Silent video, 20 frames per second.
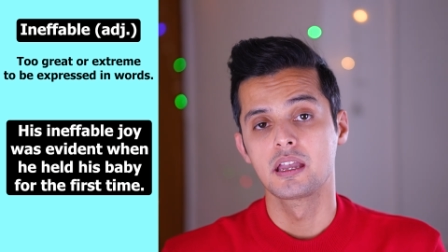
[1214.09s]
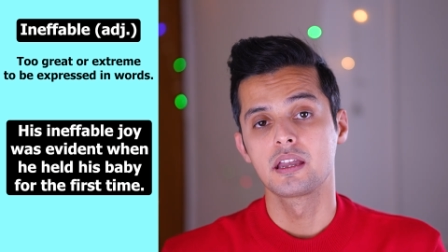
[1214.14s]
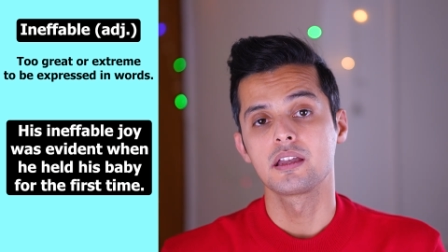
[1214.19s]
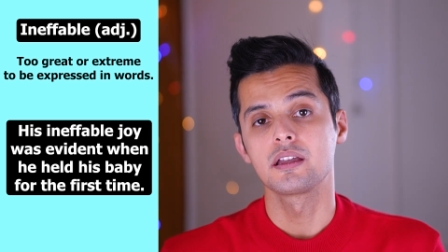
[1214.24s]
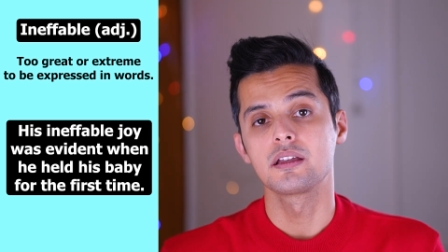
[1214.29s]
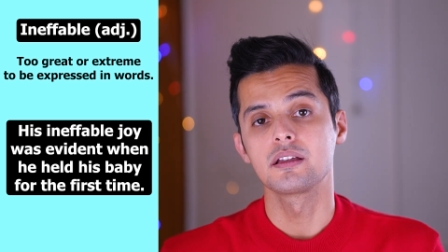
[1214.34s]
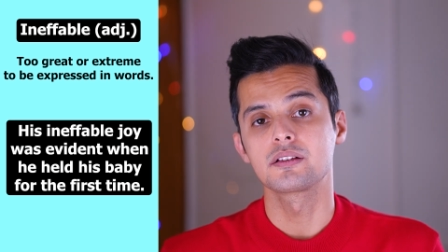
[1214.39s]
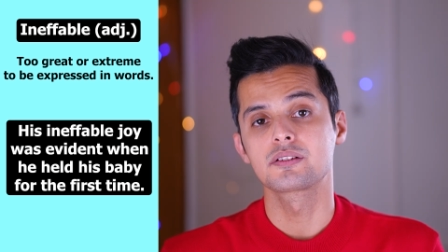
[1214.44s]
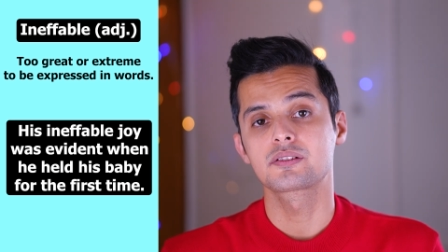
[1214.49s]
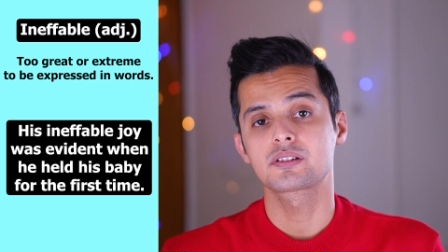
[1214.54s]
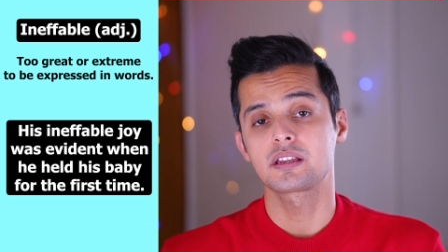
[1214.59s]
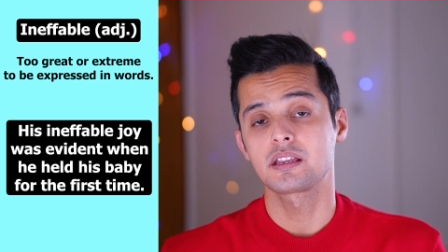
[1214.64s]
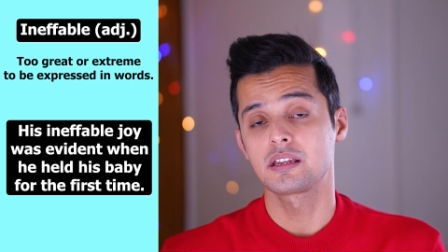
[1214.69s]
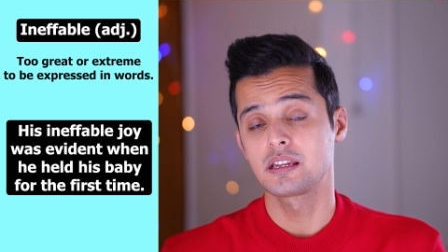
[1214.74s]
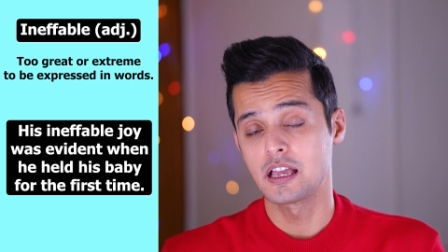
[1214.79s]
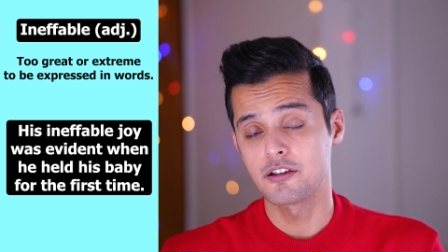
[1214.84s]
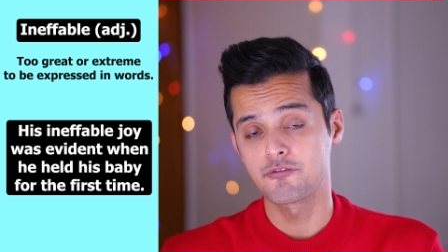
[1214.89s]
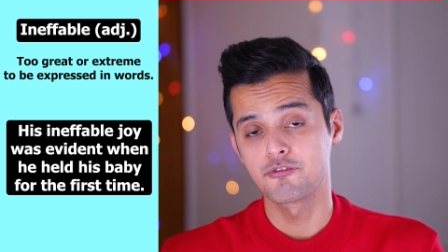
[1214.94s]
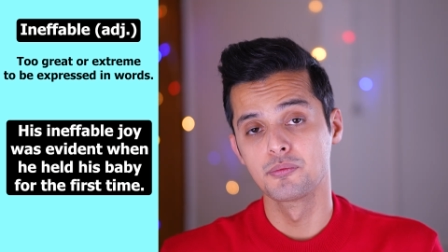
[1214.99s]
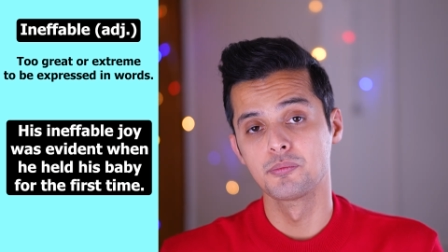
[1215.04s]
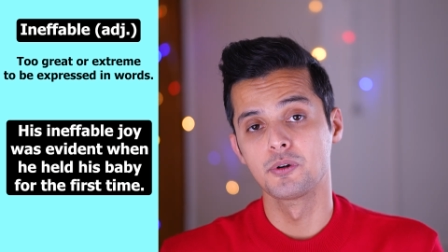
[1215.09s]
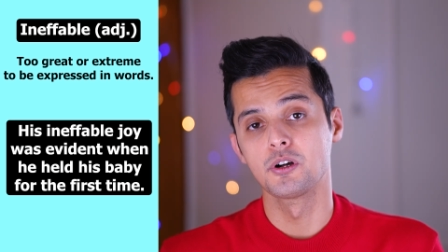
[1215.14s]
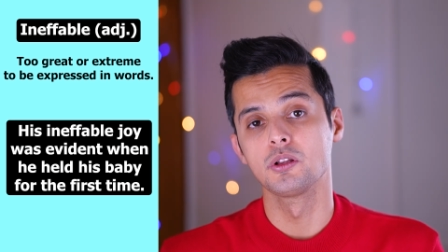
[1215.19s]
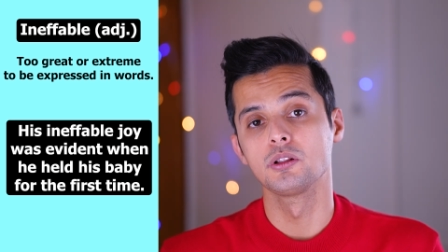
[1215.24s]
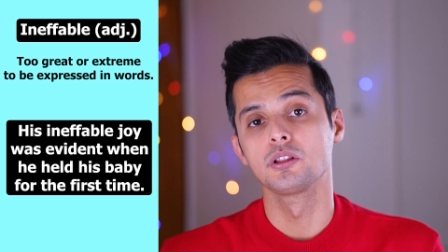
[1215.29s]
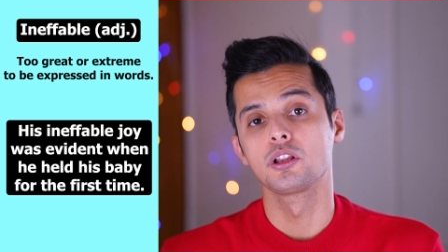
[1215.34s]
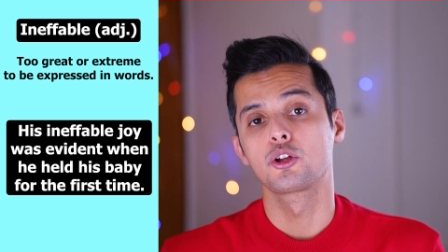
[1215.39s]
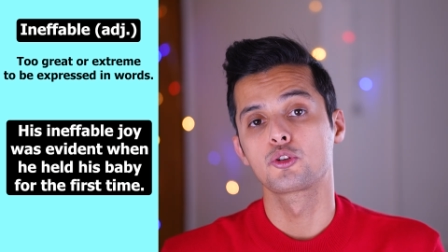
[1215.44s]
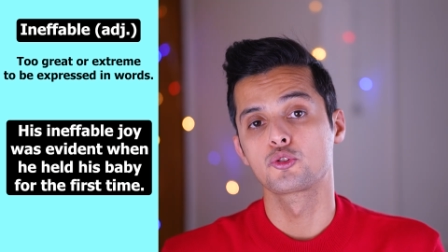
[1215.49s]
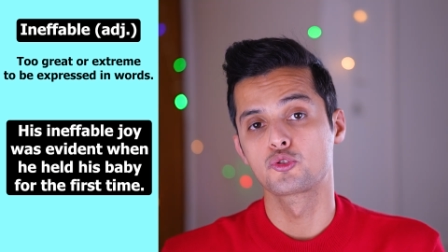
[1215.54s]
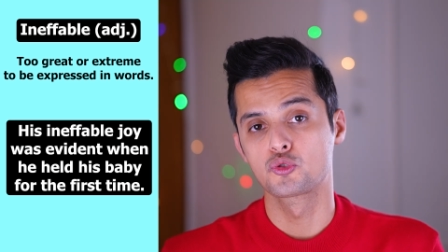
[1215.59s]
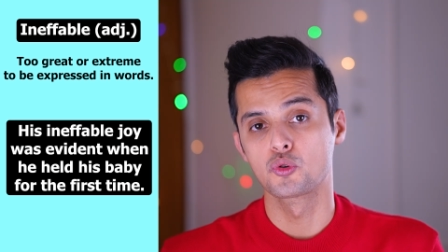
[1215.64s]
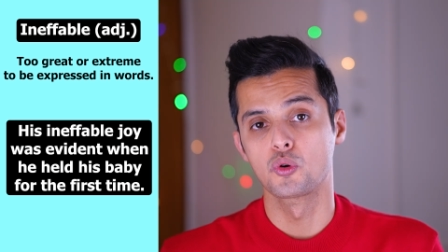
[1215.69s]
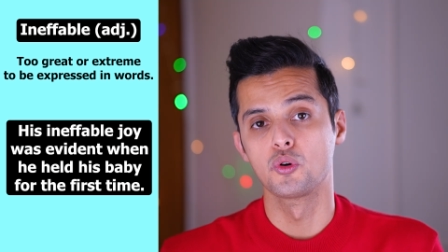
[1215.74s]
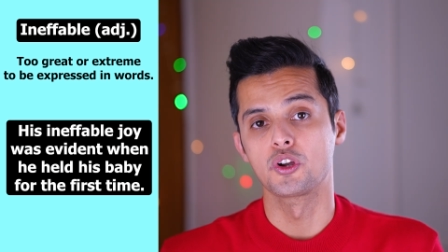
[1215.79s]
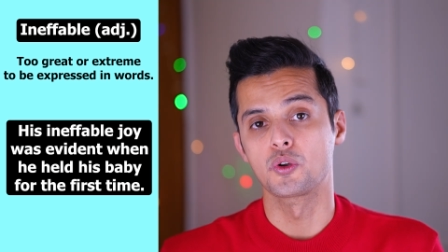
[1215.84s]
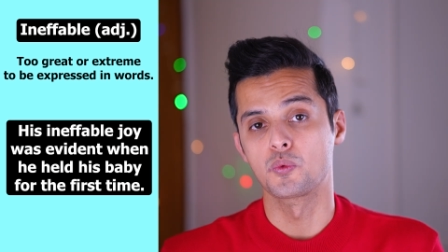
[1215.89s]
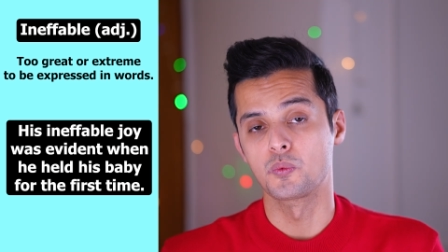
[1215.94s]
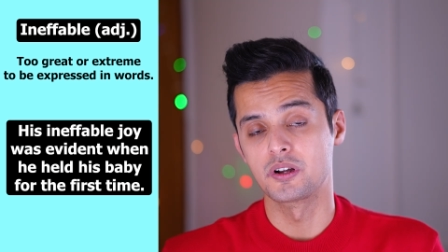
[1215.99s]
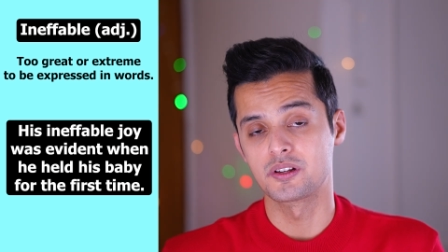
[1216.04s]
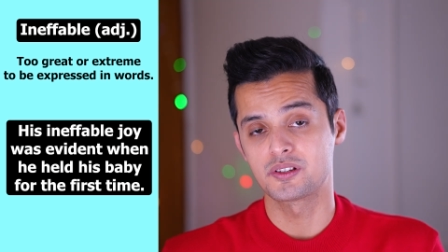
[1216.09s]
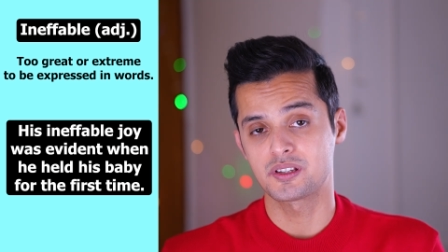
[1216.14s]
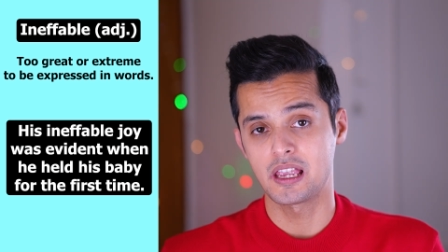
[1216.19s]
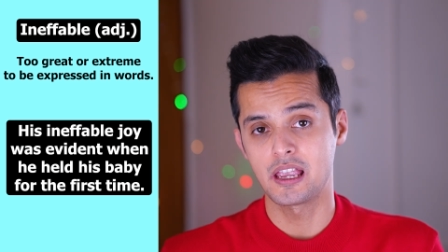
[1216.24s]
His ineffable joy was